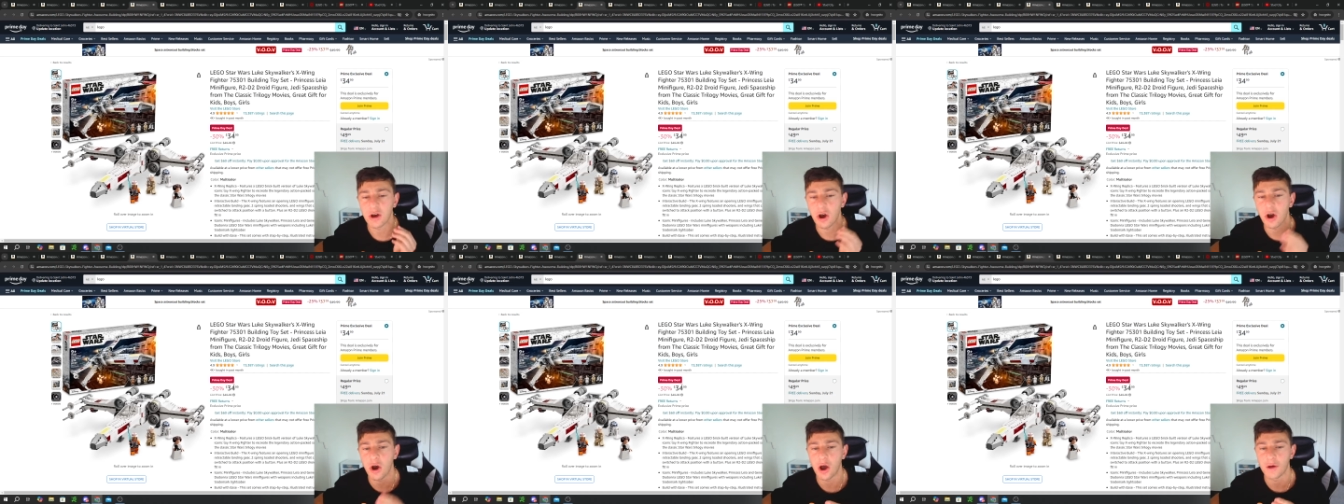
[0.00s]

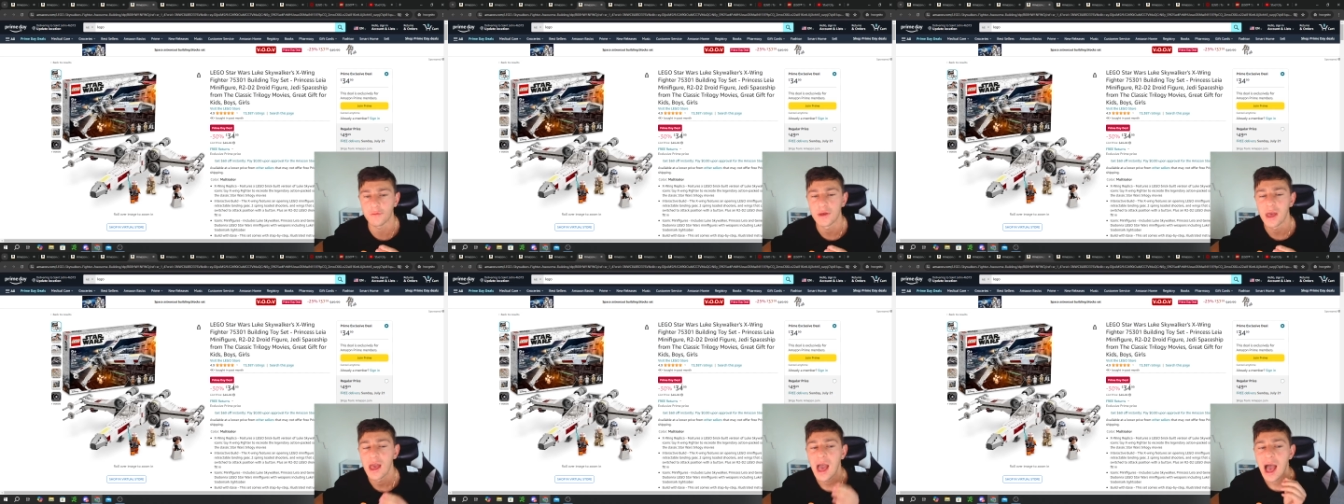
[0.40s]

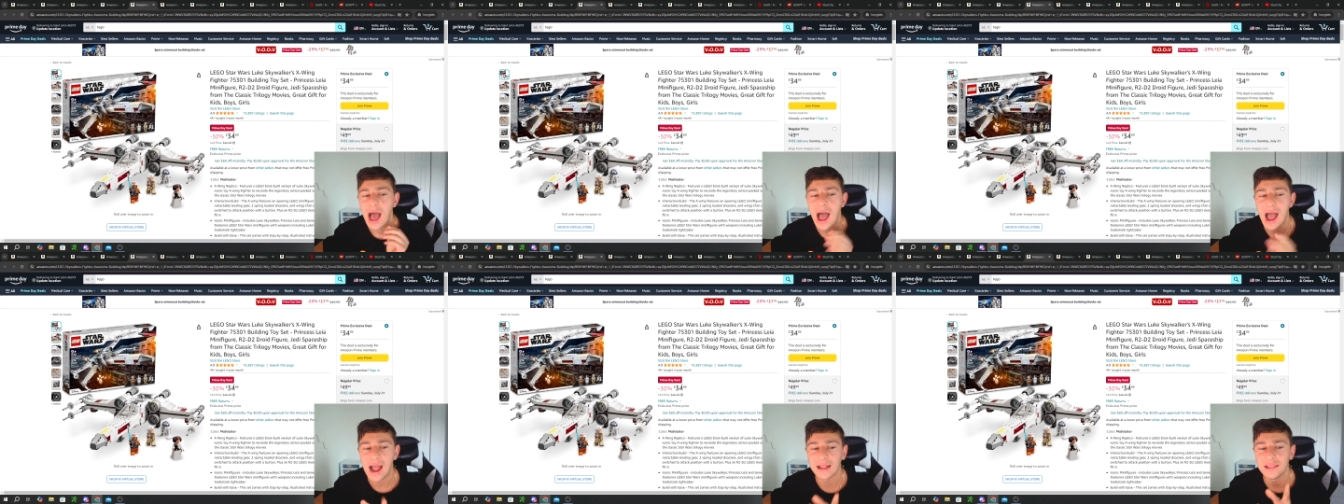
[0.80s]
off
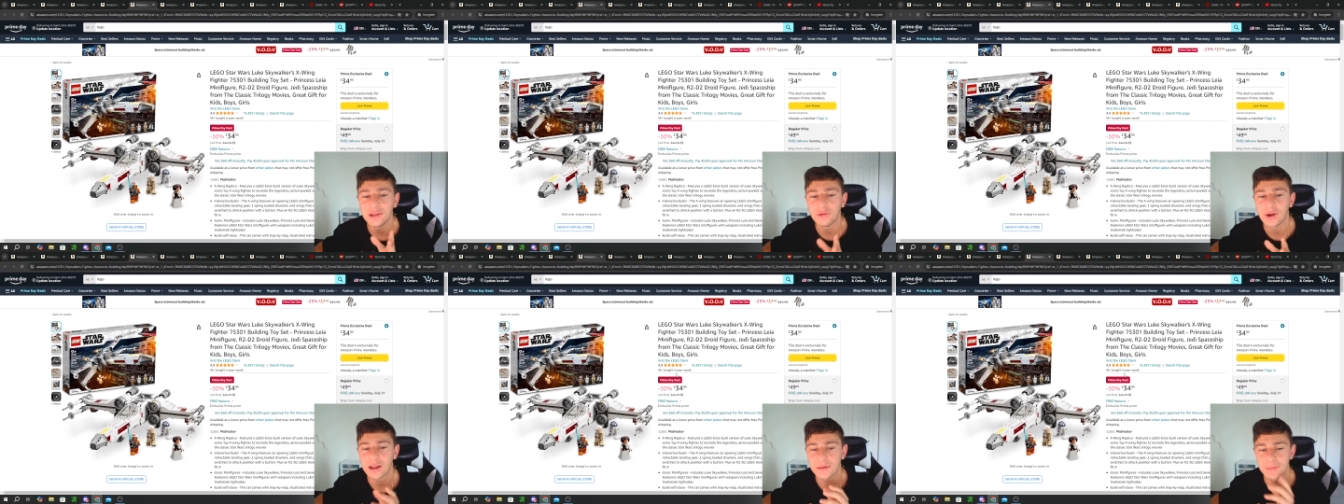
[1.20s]
highly
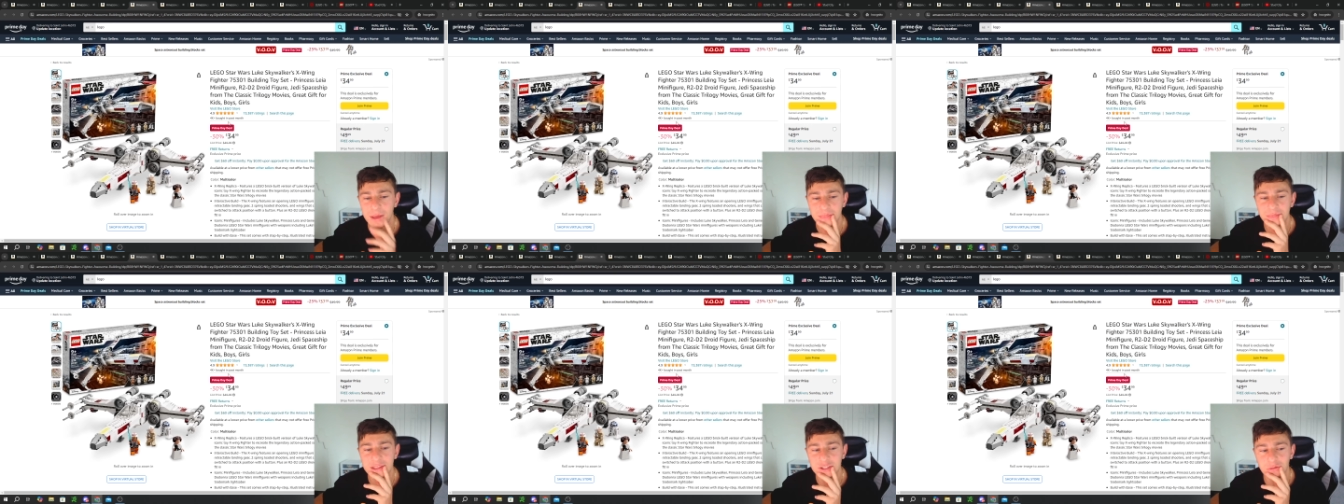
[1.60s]

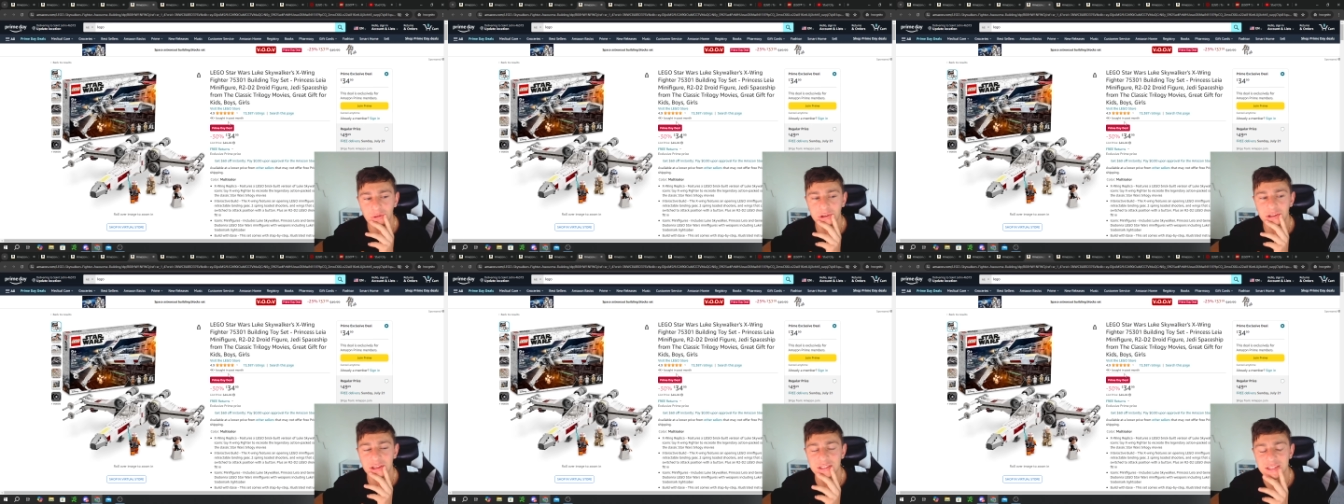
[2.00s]
recommend this
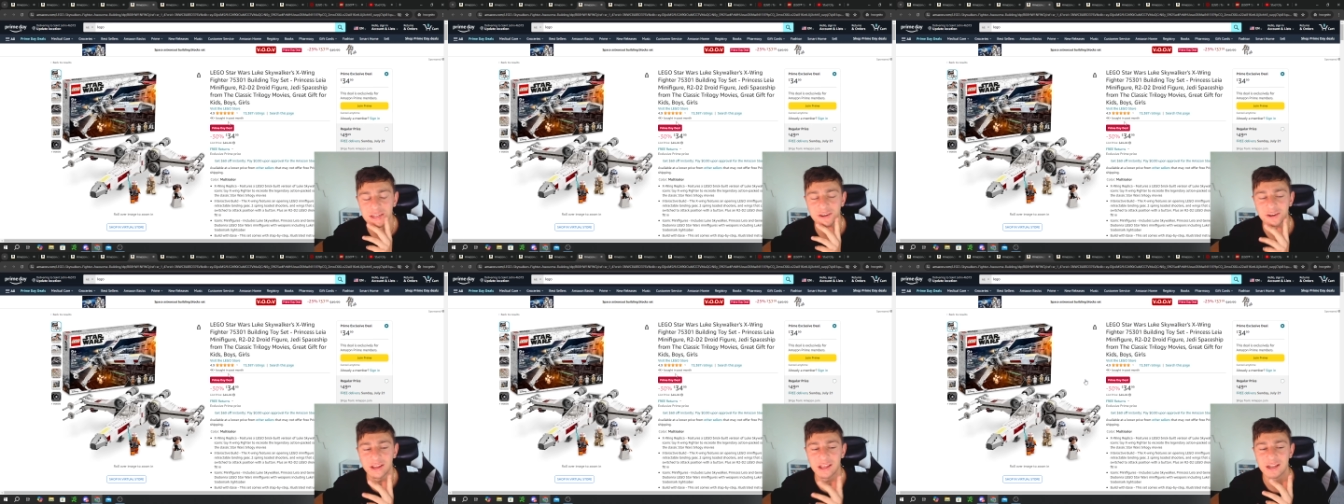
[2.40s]
one
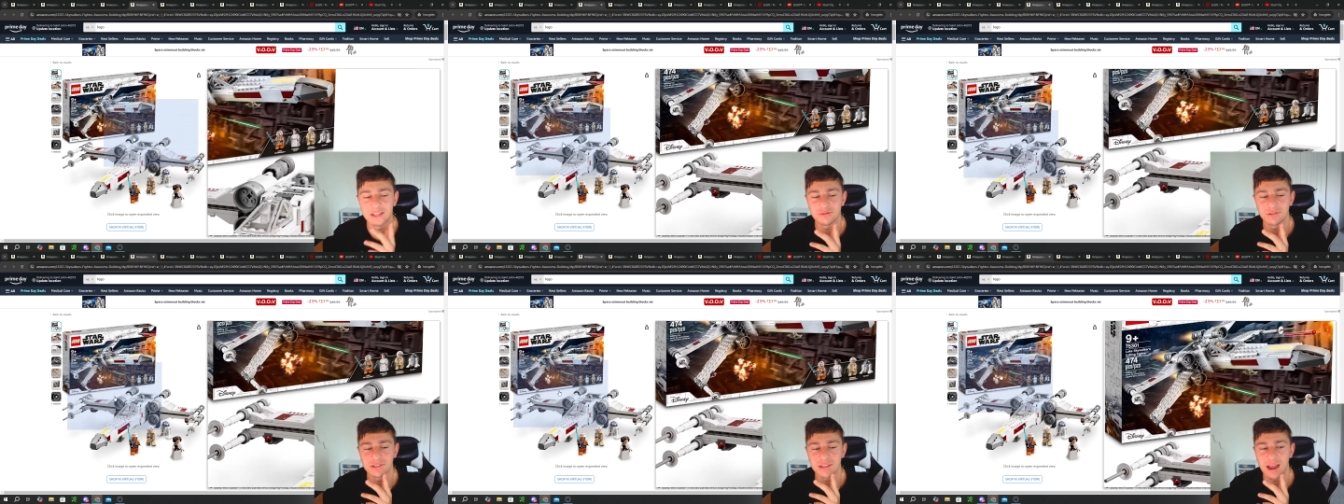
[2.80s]
considering it
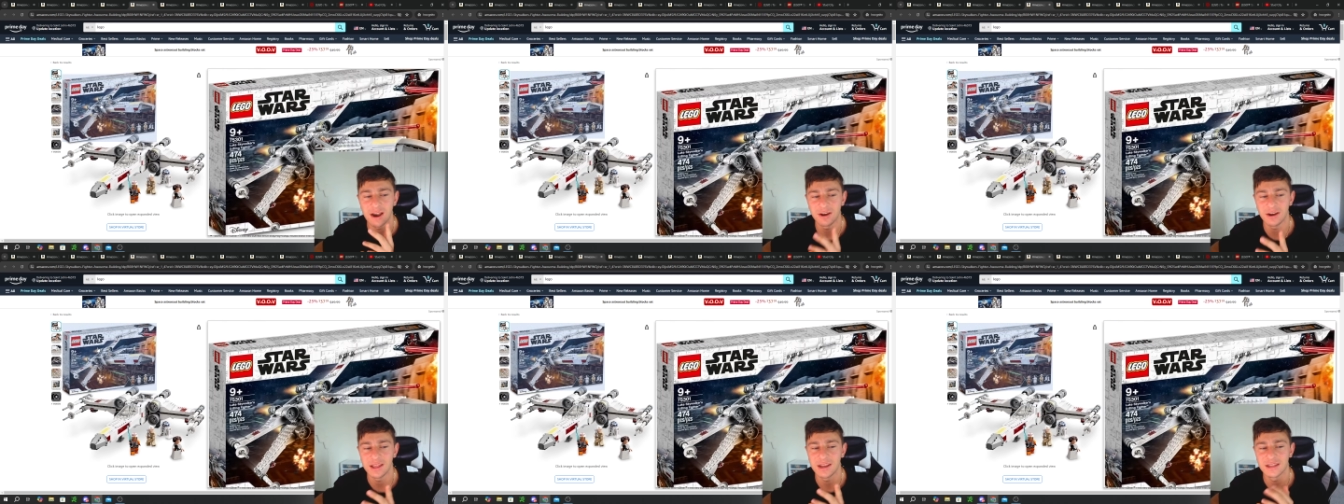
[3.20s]
is
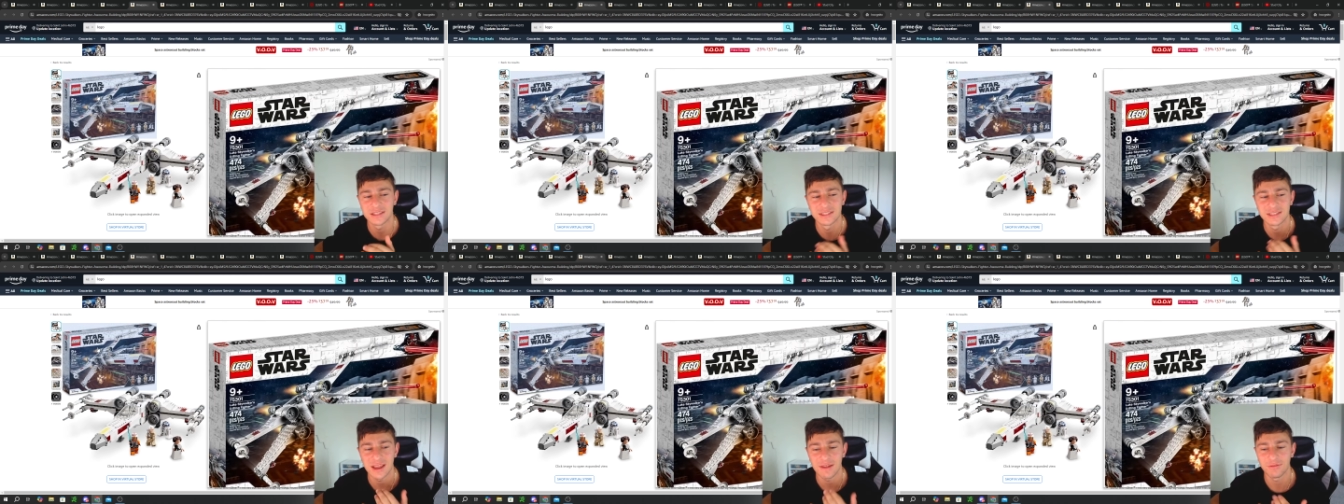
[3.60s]
retired it
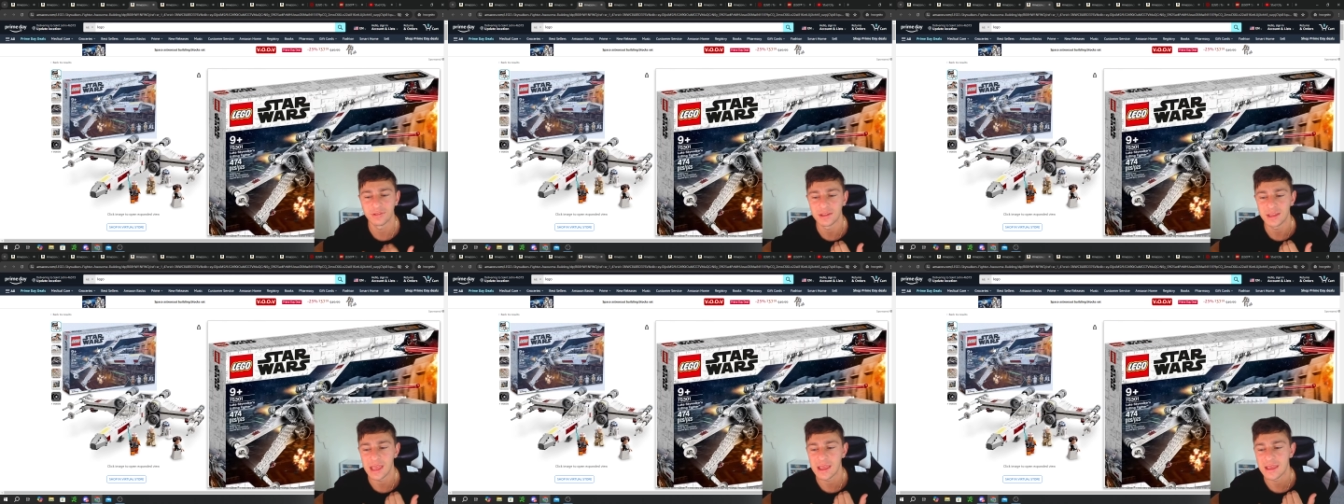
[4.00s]
is
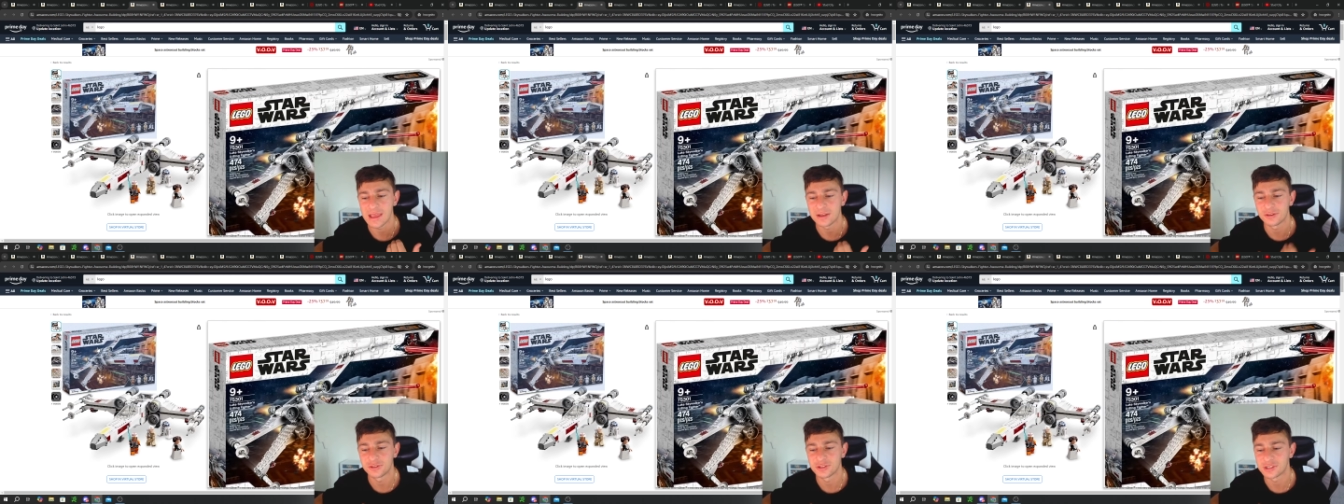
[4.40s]
definitely a
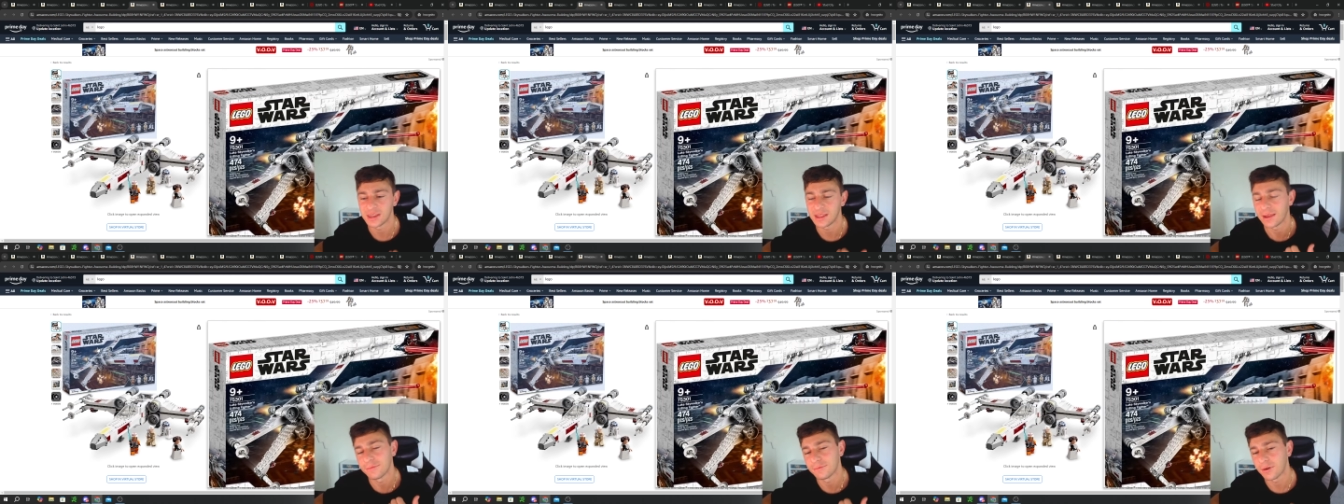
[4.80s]

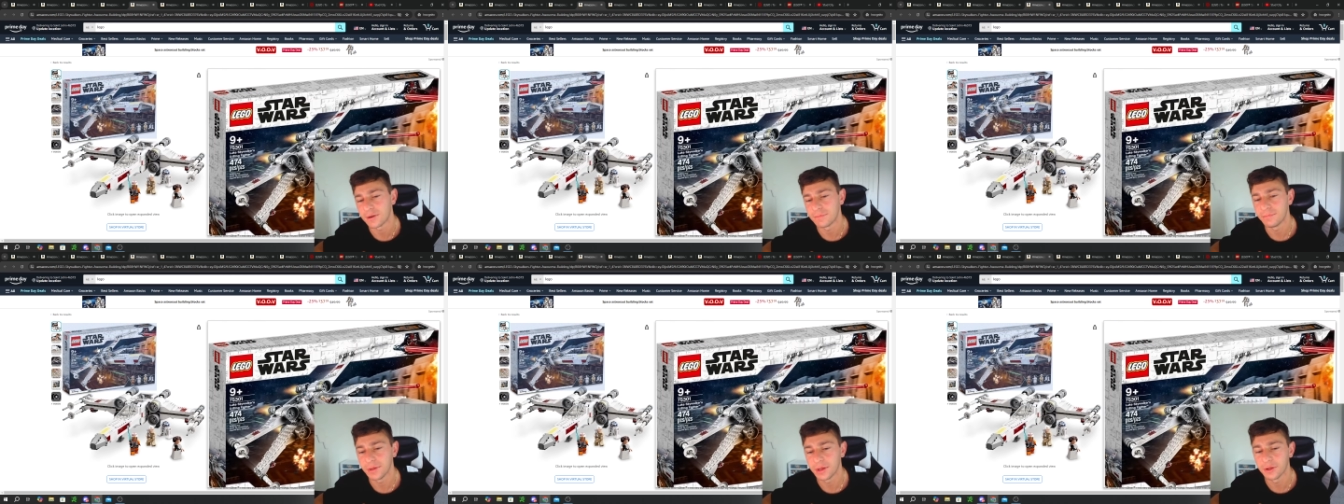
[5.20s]
interesting and
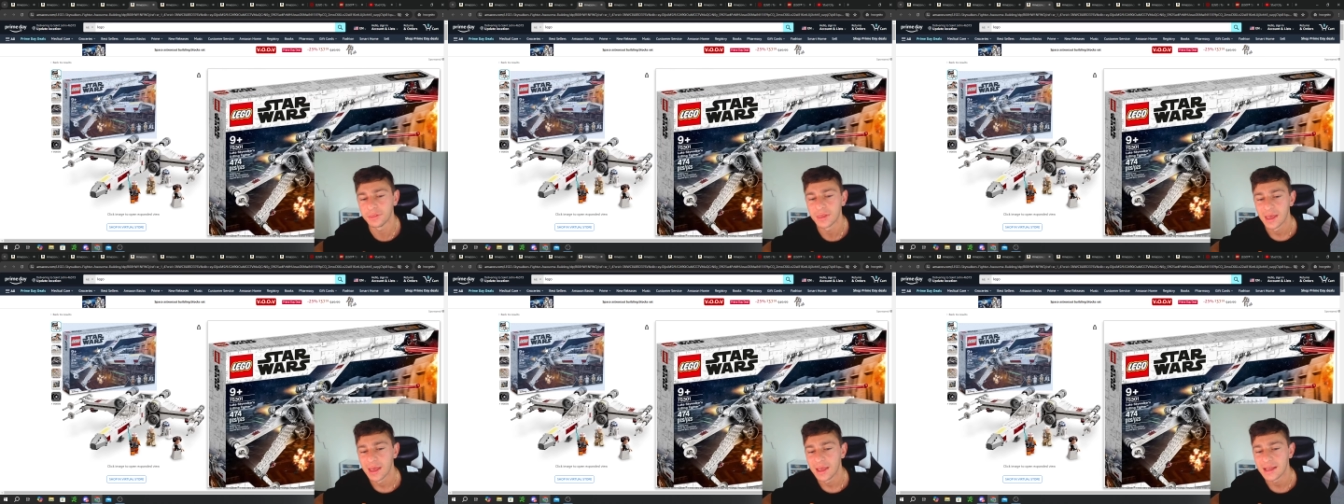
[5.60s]
fun build